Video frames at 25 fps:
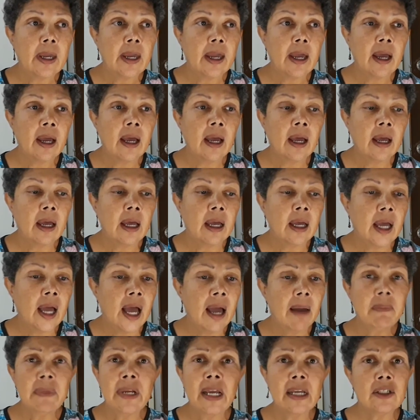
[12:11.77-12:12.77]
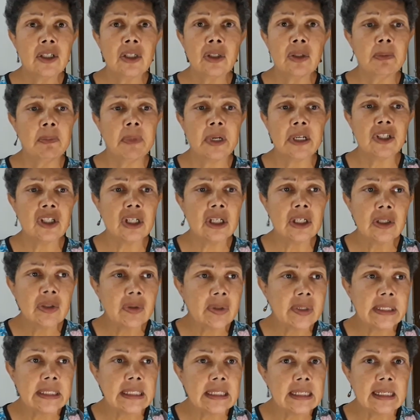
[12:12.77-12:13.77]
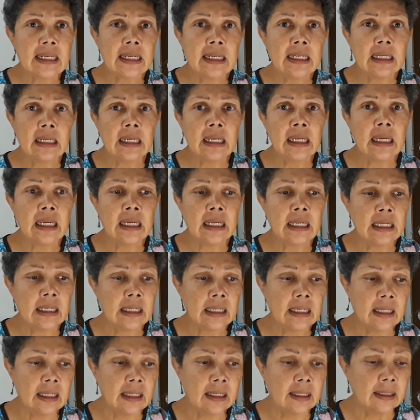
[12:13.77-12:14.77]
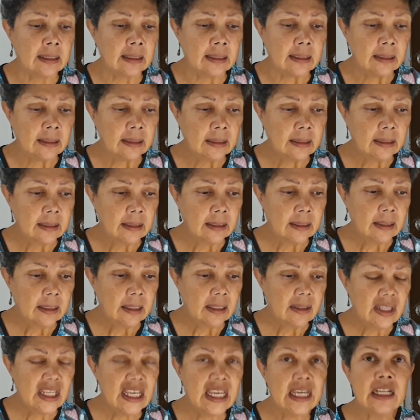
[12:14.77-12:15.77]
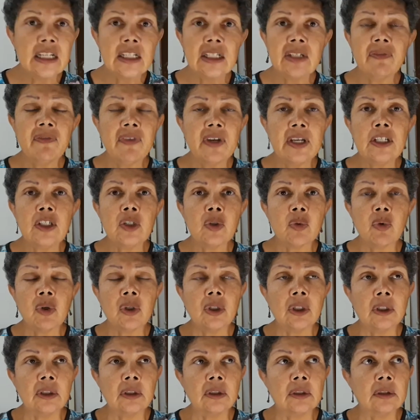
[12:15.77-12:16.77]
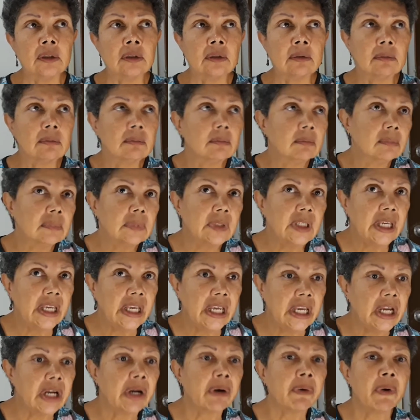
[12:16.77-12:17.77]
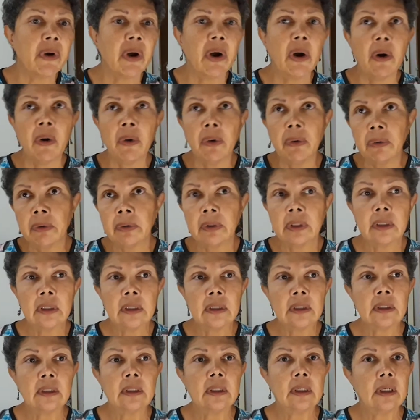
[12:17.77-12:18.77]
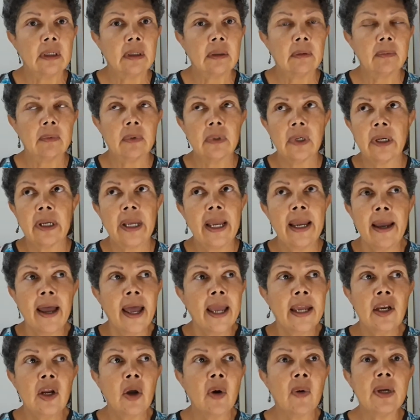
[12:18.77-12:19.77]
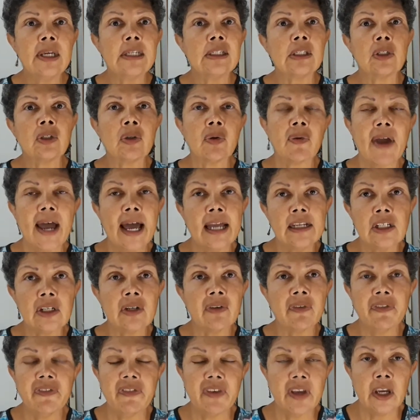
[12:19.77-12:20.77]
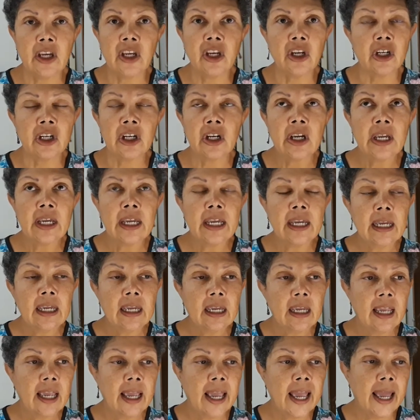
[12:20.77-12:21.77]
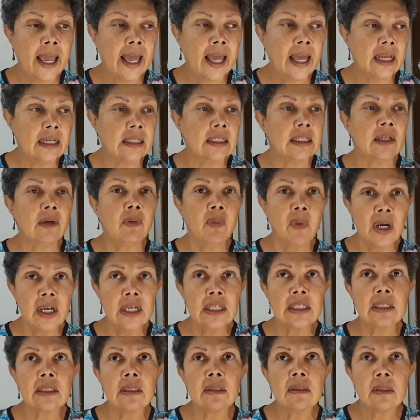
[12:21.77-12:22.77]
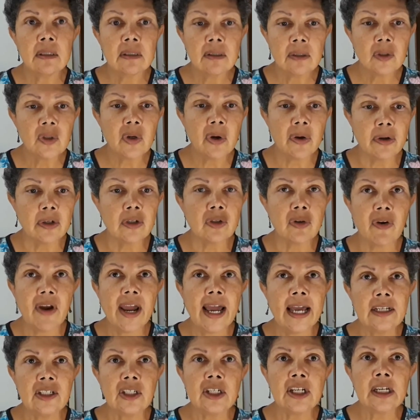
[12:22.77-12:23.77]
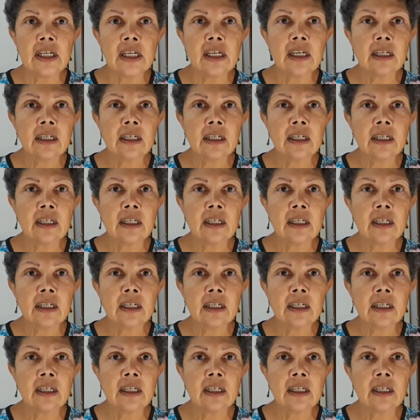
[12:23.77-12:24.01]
I'm not too much interested in the individual hero. I know he's a tragic figure, and it was sort of tragic